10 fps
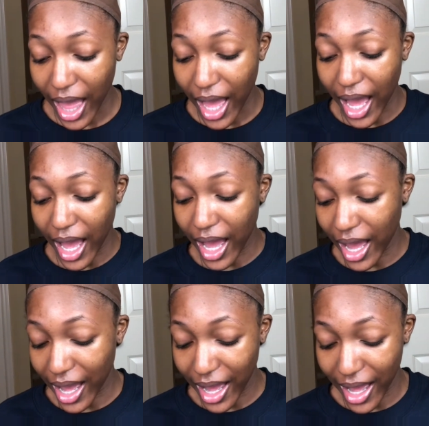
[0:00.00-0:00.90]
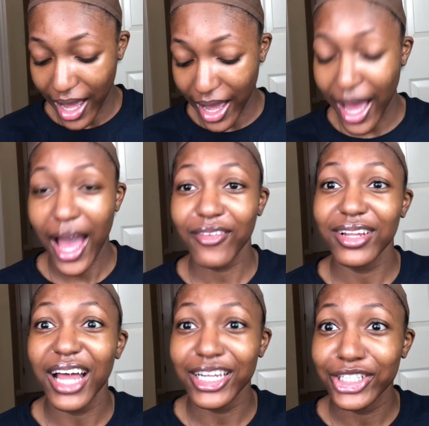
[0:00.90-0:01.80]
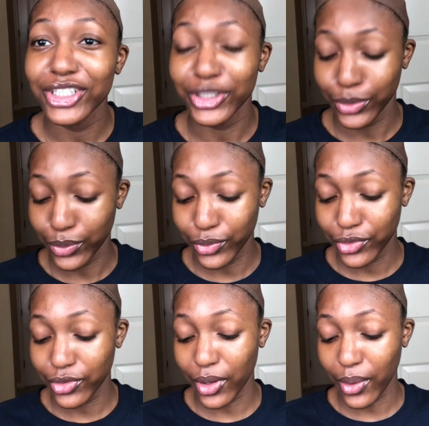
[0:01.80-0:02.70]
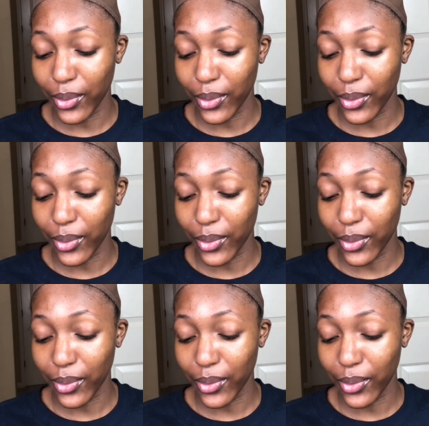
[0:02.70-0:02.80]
I have a lot to do, so